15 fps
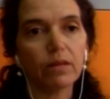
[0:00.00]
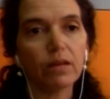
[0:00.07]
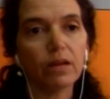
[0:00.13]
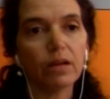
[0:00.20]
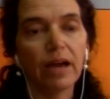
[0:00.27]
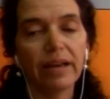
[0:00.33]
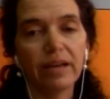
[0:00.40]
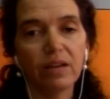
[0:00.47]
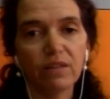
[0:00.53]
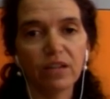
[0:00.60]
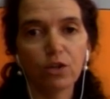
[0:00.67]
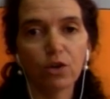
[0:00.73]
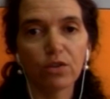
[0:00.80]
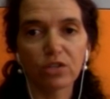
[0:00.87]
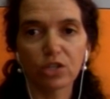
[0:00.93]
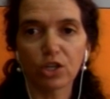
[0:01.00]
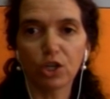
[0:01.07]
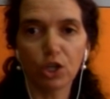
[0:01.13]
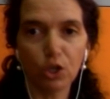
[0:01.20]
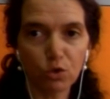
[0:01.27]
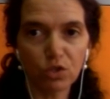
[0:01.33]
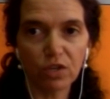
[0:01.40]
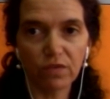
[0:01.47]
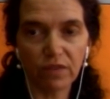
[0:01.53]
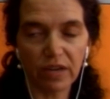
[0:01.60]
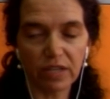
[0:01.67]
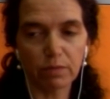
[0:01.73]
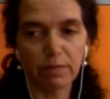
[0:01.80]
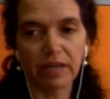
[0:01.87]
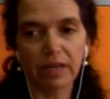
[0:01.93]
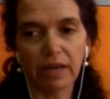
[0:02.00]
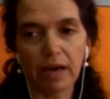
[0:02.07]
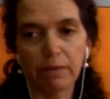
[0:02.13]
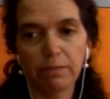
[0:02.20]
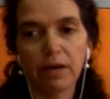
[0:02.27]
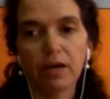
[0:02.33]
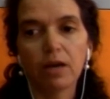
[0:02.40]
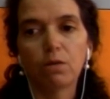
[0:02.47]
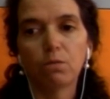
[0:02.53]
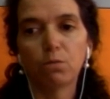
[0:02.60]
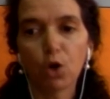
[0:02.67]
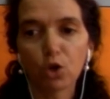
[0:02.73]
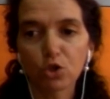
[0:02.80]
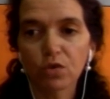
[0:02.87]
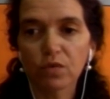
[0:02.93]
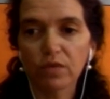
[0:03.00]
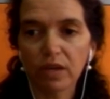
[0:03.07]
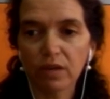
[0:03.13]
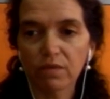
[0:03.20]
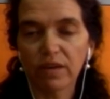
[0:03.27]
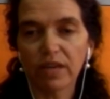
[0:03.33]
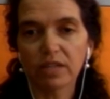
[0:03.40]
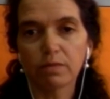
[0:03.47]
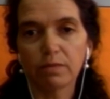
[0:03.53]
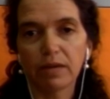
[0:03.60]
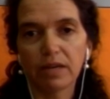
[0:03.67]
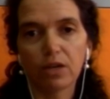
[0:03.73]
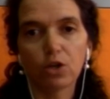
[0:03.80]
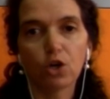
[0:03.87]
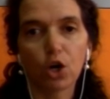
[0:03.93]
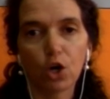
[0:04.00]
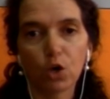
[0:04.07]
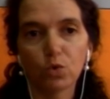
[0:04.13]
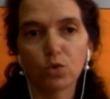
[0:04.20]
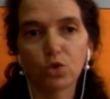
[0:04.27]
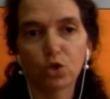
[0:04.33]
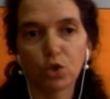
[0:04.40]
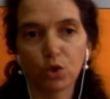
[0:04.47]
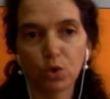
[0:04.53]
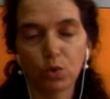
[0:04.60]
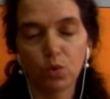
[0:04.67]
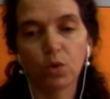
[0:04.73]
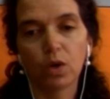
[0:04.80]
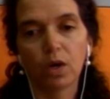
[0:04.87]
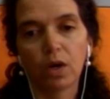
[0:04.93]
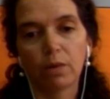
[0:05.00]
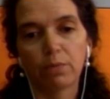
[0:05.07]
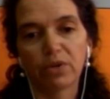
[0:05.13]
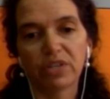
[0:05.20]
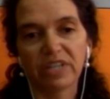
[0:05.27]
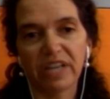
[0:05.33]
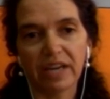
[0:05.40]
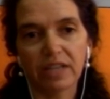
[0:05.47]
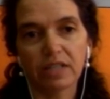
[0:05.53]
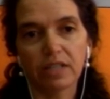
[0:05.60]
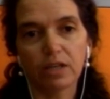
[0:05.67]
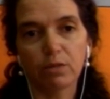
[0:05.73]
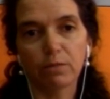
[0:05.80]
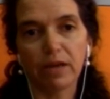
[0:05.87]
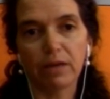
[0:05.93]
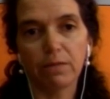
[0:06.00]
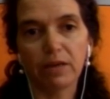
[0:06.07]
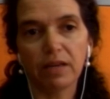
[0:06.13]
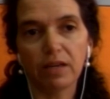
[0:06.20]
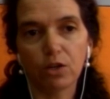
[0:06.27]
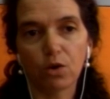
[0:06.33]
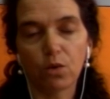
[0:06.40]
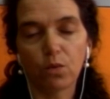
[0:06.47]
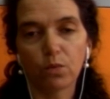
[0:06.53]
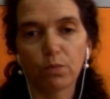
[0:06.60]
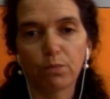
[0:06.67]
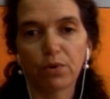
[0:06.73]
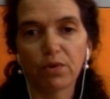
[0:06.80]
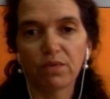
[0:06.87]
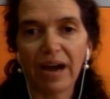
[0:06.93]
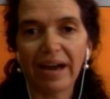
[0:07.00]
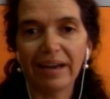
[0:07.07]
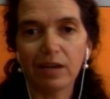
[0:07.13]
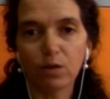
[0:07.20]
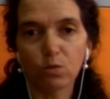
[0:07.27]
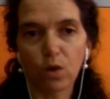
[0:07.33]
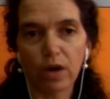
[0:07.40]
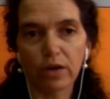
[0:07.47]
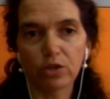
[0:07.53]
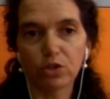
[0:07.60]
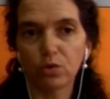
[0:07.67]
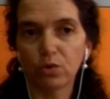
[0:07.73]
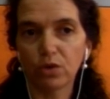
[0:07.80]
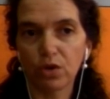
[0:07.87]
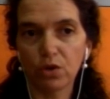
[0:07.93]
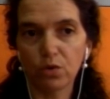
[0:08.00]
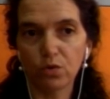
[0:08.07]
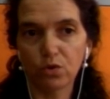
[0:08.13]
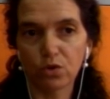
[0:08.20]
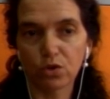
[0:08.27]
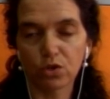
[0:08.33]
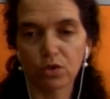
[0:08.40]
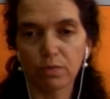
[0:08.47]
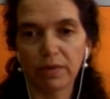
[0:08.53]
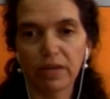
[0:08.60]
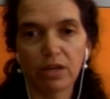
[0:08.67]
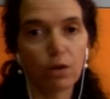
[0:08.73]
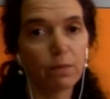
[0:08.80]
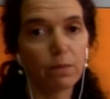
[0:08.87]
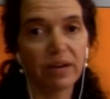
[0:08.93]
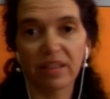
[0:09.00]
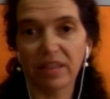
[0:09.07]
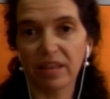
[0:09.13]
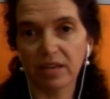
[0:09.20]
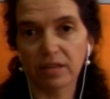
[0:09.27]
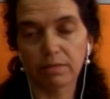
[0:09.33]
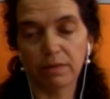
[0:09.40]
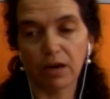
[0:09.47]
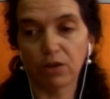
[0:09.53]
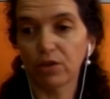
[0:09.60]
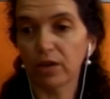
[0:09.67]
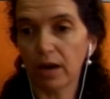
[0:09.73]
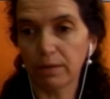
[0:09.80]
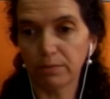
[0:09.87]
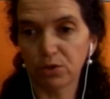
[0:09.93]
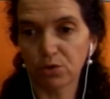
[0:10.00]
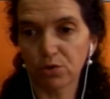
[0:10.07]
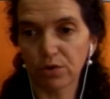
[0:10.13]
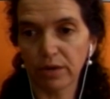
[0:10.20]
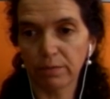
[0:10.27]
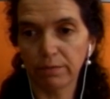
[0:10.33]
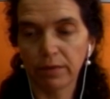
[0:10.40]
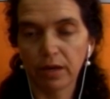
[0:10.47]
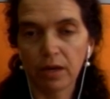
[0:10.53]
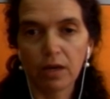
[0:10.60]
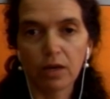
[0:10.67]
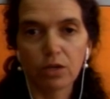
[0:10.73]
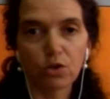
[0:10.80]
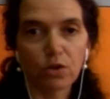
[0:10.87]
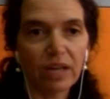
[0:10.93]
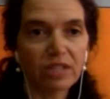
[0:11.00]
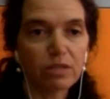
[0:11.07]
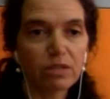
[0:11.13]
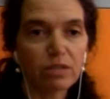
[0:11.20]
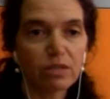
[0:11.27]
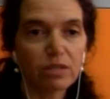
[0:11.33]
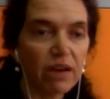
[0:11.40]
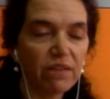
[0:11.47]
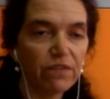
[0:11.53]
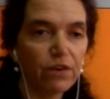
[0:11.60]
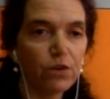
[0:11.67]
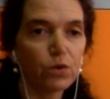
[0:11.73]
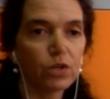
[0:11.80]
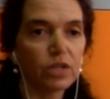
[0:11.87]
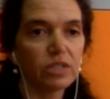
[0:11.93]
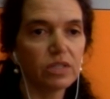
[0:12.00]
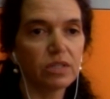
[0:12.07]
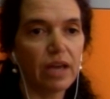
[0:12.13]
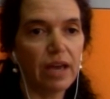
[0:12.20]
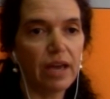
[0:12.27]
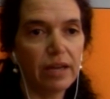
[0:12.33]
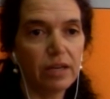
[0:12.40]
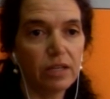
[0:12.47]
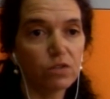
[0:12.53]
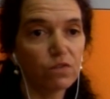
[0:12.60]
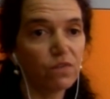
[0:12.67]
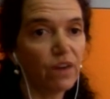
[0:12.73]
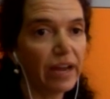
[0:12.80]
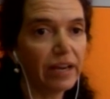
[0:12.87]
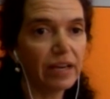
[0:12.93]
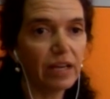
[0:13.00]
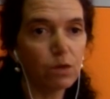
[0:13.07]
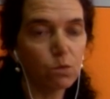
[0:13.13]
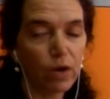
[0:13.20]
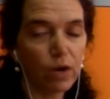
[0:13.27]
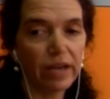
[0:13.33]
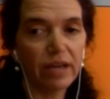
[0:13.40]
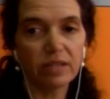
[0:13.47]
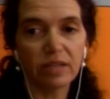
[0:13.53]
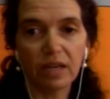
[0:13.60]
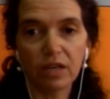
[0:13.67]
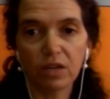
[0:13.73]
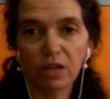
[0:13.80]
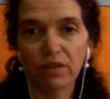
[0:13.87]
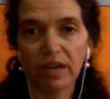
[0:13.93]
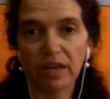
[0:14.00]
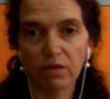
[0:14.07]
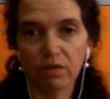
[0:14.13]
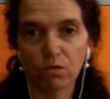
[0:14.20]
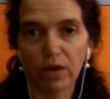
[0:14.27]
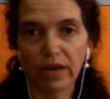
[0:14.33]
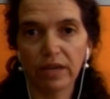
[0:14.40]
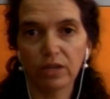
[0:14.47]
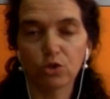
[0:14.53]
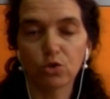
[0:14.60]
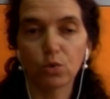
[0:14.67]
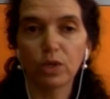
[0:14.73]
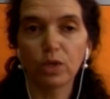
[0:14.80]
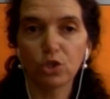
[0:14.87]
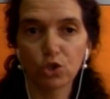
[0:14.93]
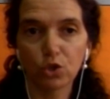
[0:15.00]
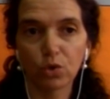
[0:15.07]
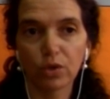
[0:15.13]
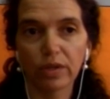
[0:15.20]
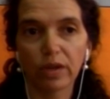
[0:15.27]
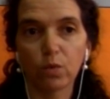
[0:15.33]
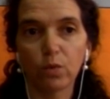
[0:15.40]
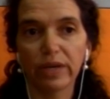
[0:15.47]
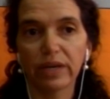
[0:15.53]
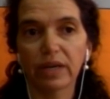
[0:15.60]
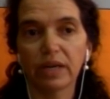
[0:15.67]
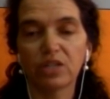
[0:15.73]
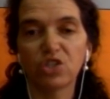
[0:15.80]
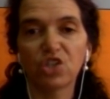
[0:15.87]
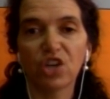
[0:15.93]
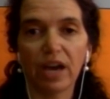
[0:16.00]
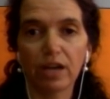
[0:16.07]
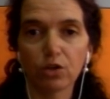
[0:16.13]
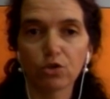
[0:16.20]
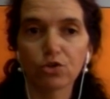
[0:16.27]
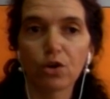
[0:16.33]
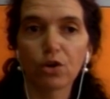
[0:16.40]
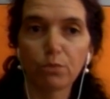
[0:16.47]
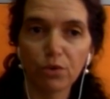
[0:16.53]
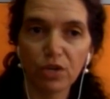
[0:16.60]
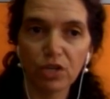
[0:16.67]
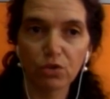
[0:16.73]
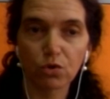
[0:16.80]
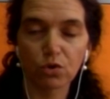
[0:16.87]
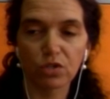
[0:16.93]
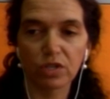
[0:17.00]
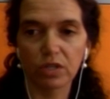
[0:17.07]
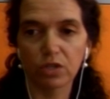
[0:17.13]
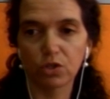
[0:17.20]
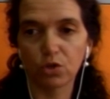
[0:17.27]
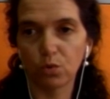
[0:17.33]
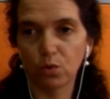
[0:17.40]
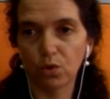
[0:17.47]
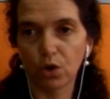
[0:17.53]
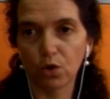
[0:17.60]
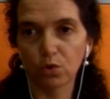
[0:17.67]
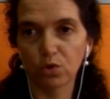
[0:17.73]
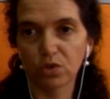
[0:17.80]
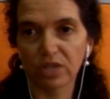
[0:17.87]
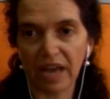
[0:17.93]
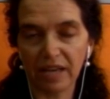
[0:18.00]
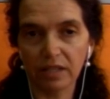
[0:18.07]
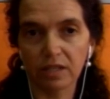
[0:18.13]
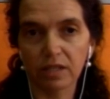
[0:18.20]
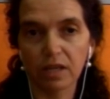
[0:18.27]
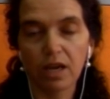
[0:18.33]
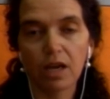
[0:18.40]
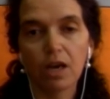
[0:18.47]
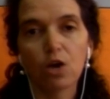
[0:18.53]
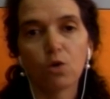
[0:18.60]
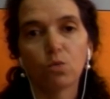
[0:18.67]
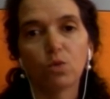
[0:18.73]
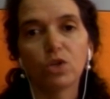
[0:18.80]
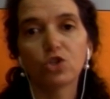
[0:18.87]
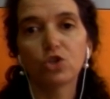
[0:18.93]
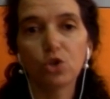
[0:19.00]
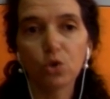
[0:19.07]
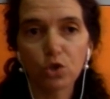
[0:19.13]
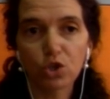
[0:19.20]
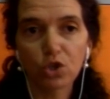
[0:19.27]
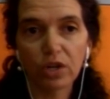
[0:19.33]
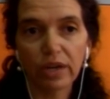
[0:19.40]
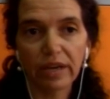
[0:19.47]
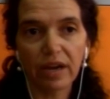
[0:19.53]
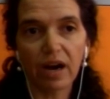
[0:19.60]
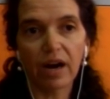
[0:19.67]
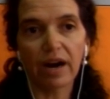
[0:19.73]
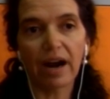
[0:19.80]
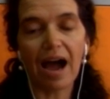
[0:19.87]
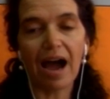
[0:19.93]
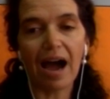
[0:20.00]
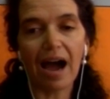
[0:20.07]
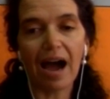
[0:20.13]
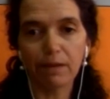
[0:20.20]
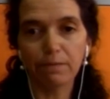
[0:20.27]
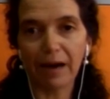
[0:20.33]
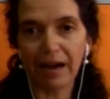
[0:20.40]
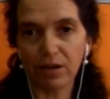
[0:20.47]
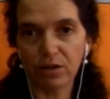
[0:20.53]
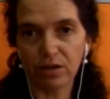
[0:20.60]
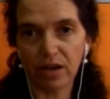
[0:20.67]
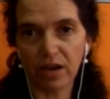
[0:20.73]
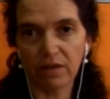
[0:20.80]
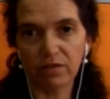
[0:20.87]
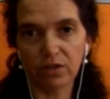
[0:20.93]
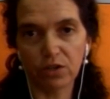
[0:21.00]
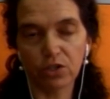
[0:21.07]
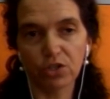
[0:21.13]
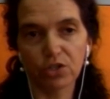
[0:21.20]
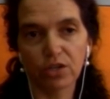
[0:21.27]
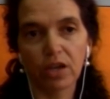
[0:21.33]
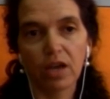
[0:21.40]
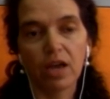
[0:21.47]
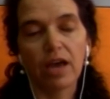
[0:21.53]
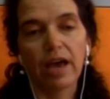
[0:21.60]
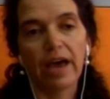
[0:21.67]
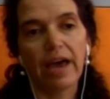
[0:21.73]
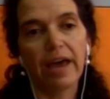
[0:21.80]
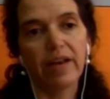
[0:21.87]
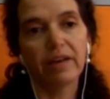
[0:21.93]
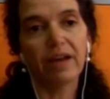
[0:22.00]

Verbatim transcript: and even though there's a huge investment gap, most of the investment goes to protecting maybe, you know, providing water to the users, but nobody thinks about the upstream. So that's been my focus, and it's finding ways, innovative ways to ensure that we can channel some resources to those sites, which usually are high biodiverse and